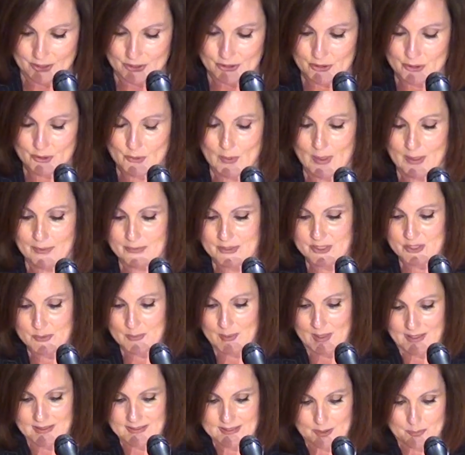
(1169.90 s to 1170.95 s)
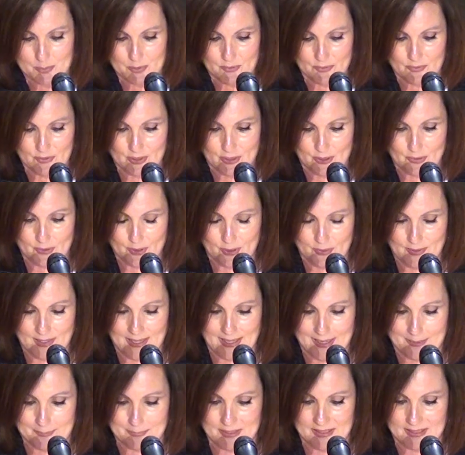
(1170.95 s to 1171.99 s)
You are responsible for your own
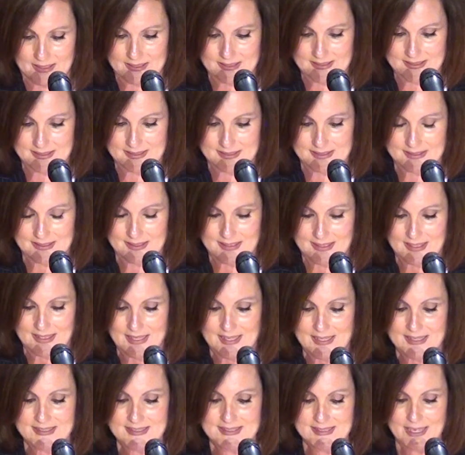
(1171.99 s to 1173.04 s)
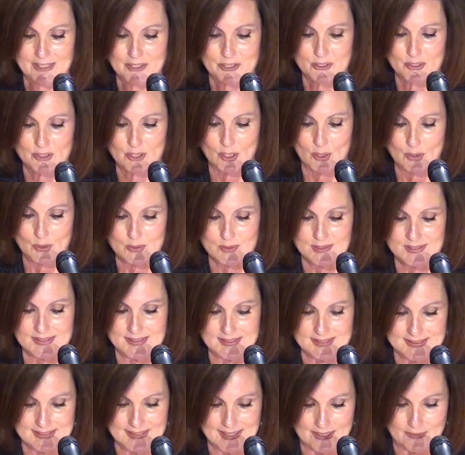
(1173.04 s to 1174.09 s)
happiness. Set your goals and
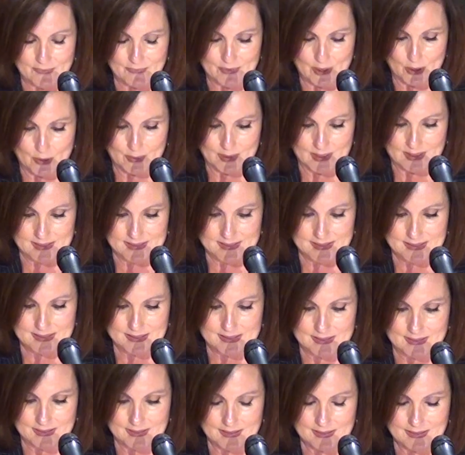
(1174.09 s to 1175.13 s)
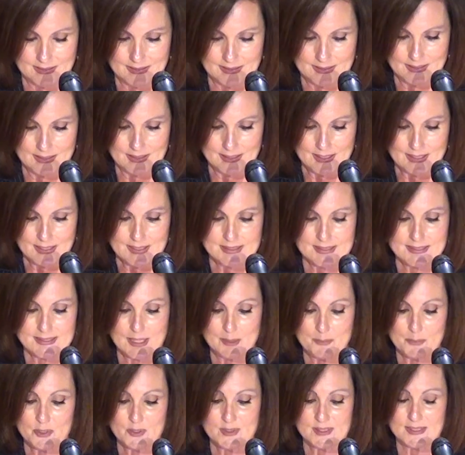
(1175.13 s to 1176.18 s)
stay focused.
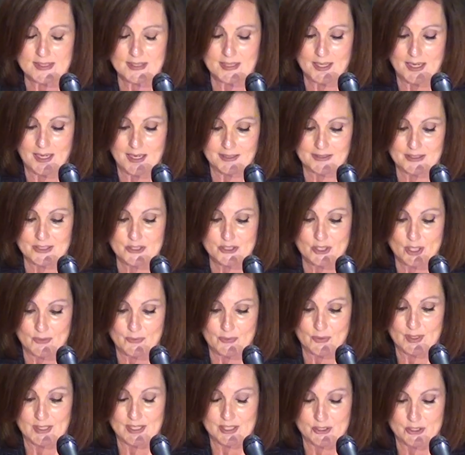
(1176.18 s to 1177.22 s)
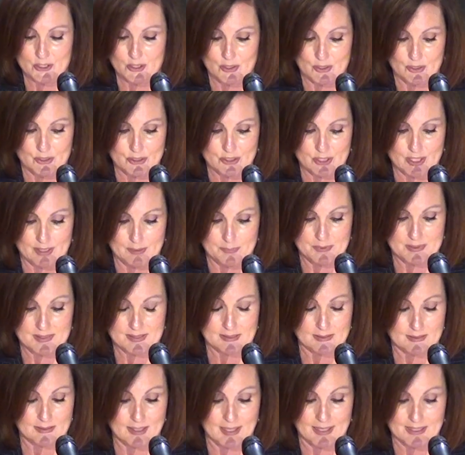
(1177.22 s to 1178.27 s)
Summers in college are for
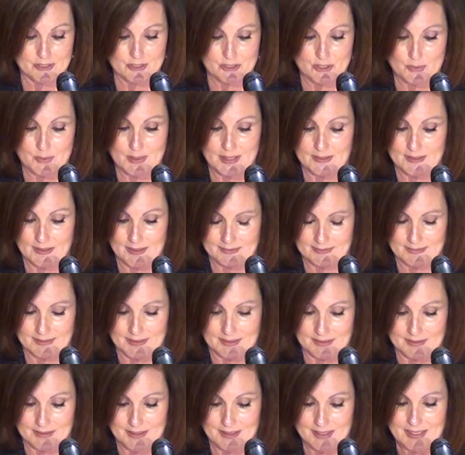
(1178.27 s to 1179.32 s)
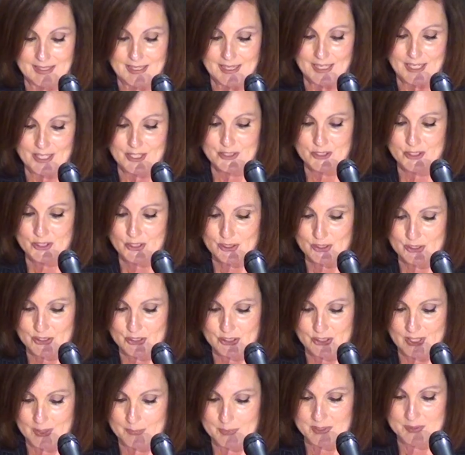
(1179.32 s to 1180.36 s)
internships, not doing nothing.
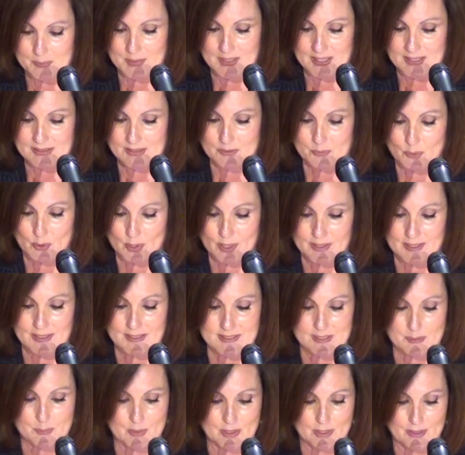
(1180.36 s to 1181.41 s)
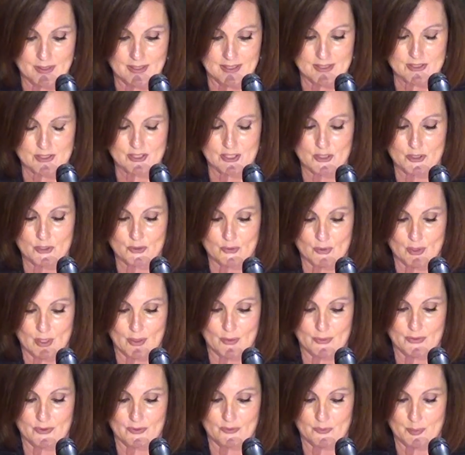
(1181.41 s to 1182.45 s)
Internships means work experience and
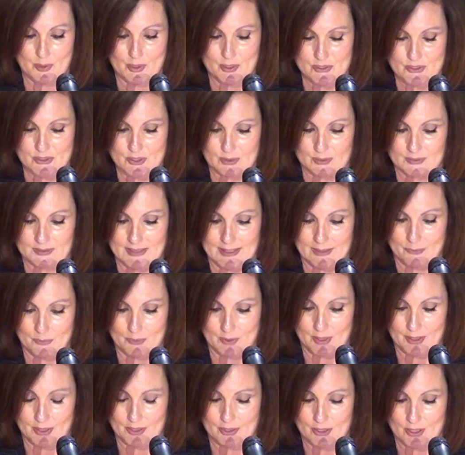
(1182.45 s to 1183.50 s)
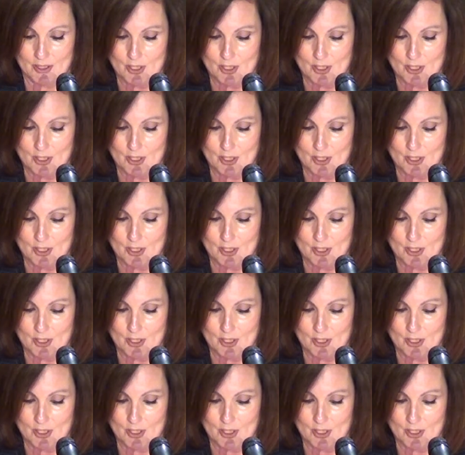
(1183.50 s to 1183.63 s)
growth in personal network,